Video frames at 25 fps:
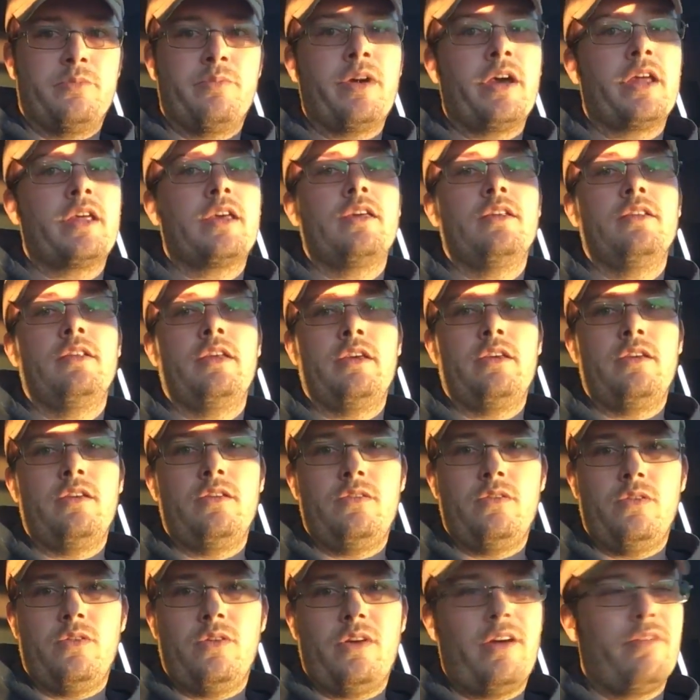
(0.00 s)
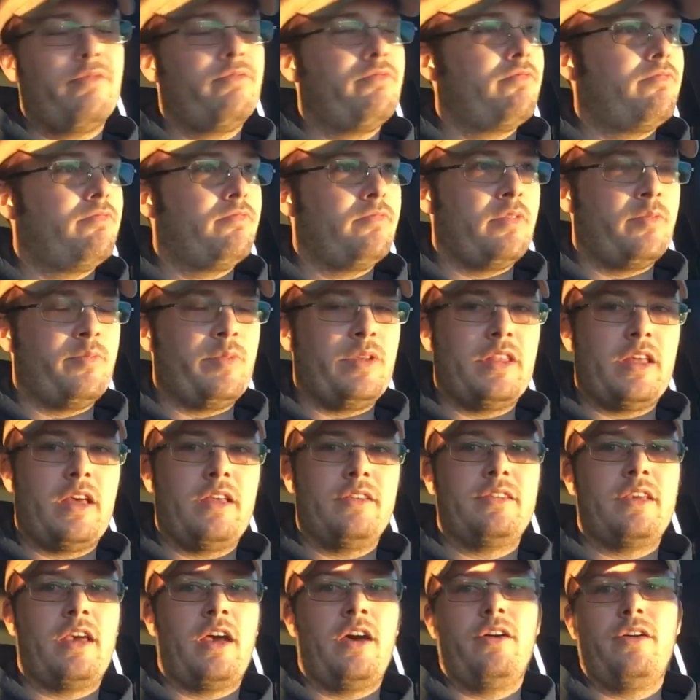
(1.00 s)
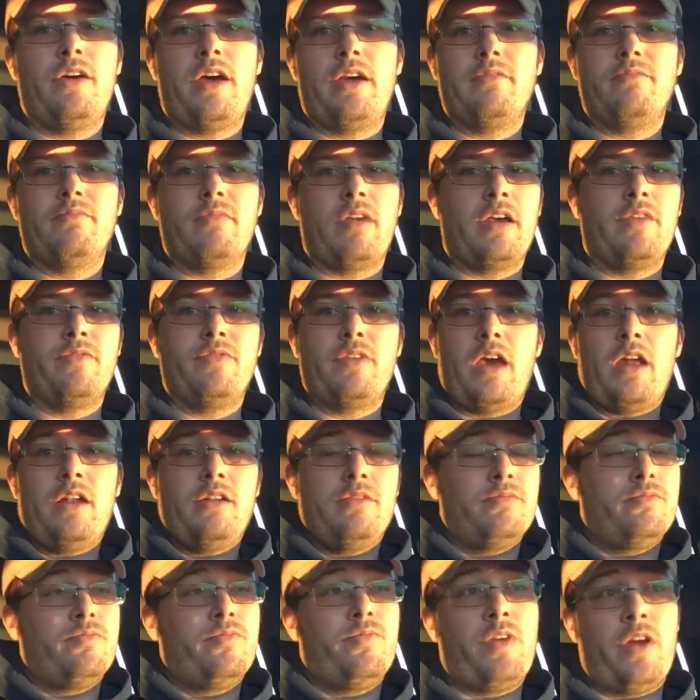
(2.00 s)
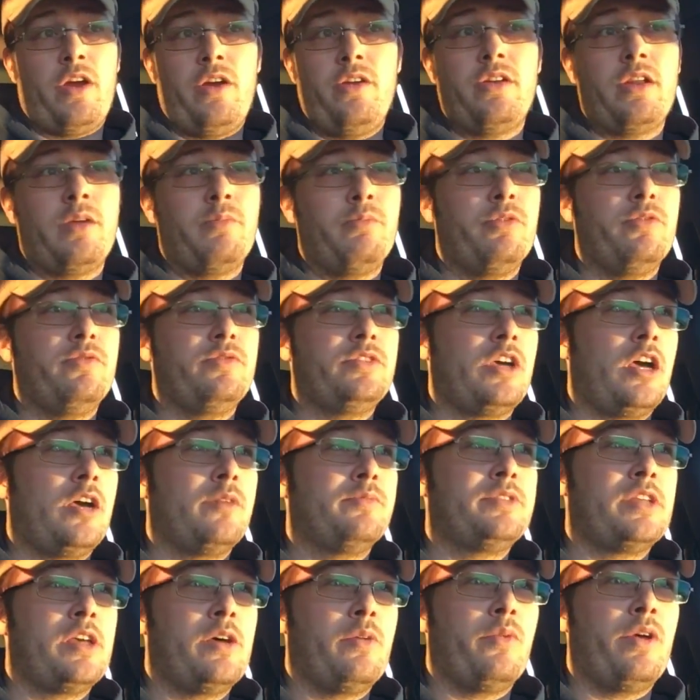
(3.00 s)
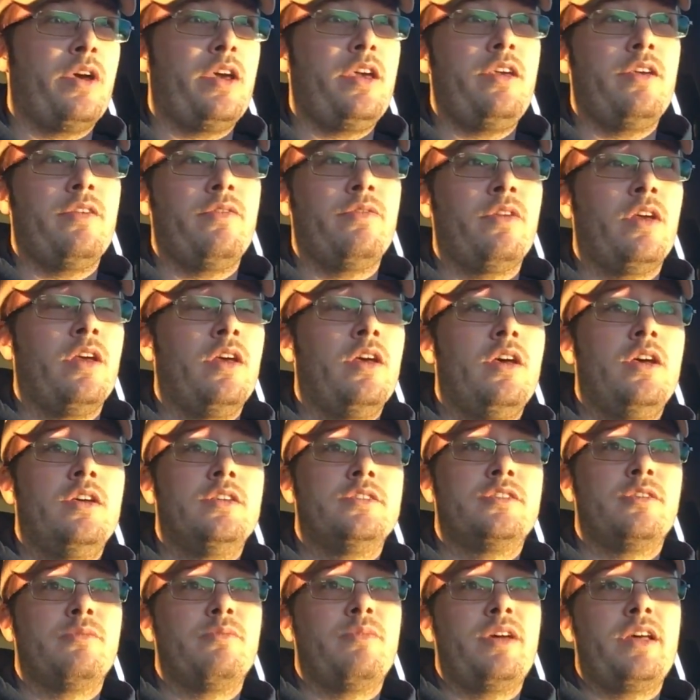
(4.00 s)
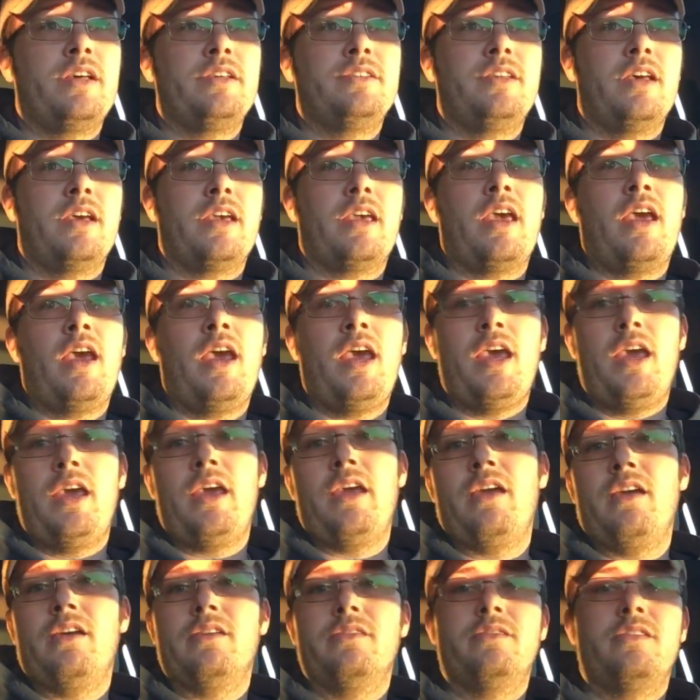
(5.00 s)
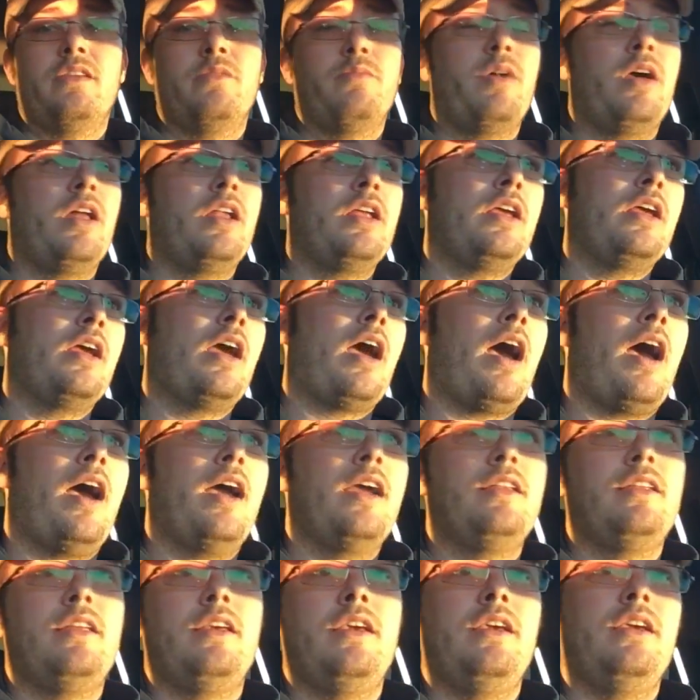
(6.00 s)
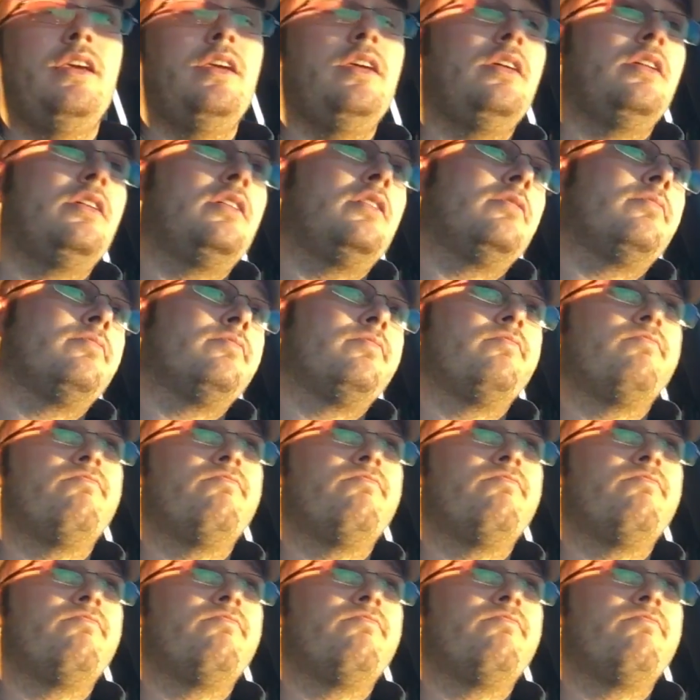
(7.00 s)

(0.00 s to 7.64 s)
Somebody can link you to. I mean, that's how I've gotten a fair number of jobs that way. If somebody's like, hey, I need